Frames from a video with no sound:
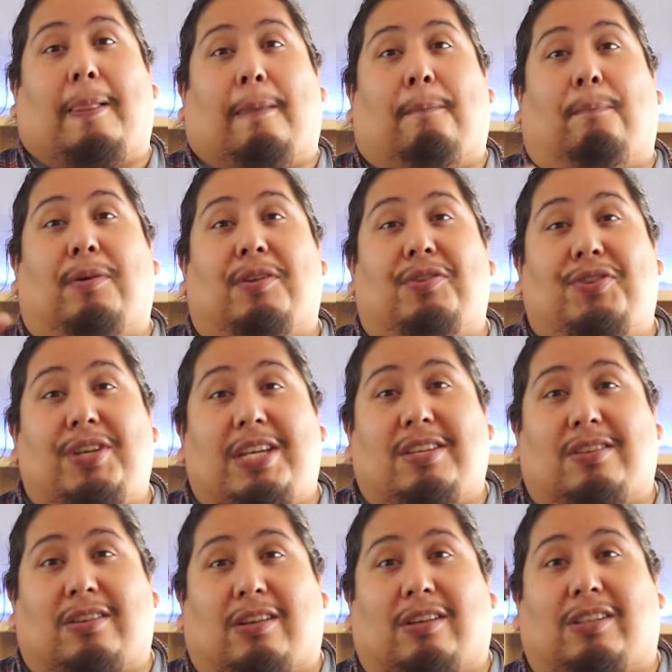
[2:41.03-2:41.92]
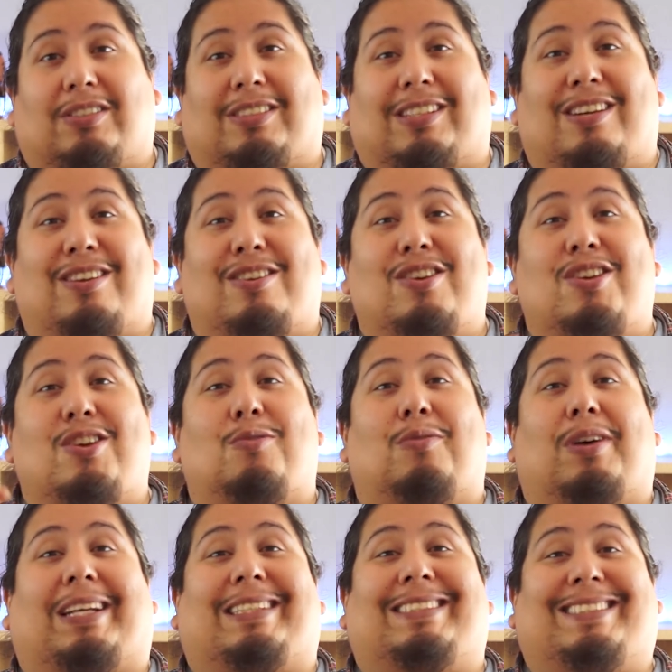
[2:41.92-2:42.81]
but Jesus
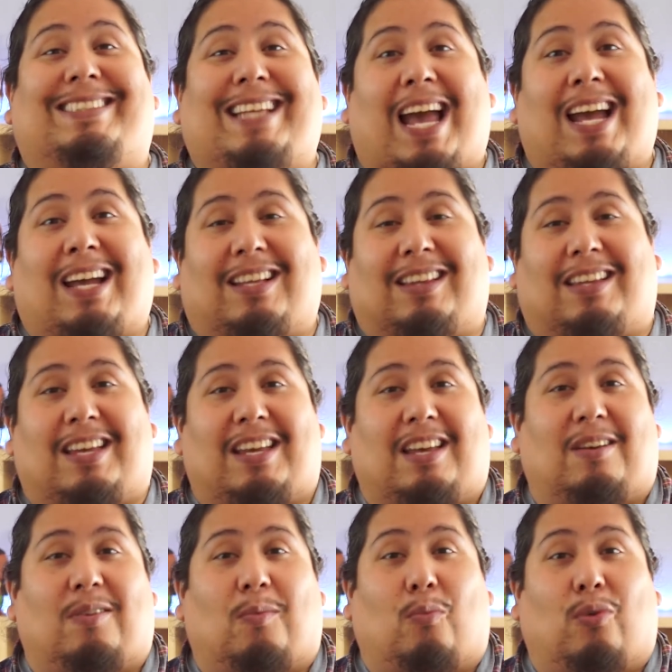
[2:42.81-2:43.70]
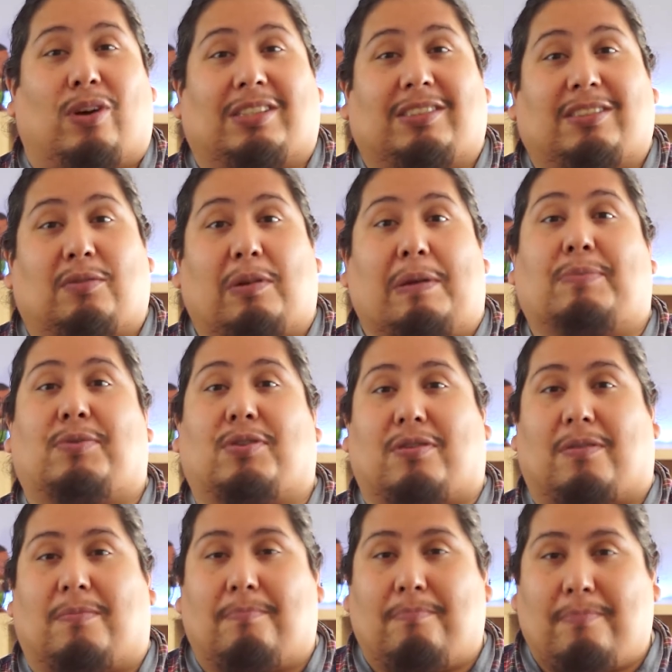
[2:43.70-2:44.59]
knew exactly what
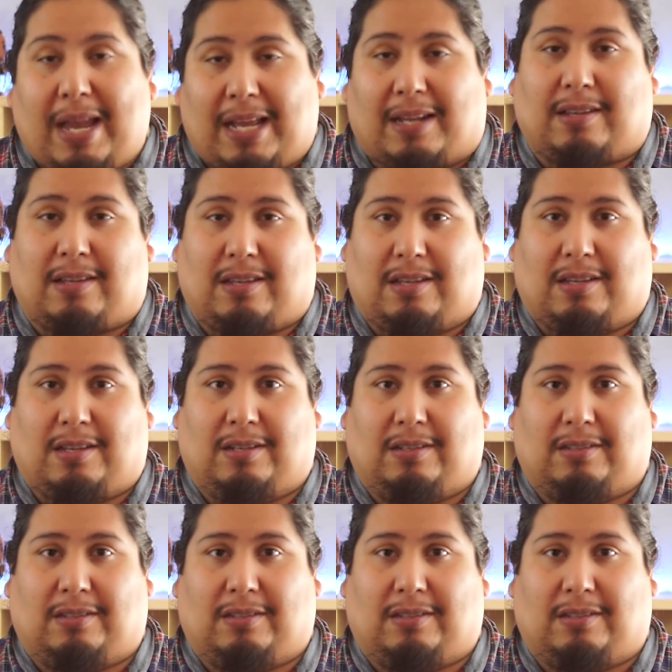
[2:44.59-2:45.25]
scripture meant.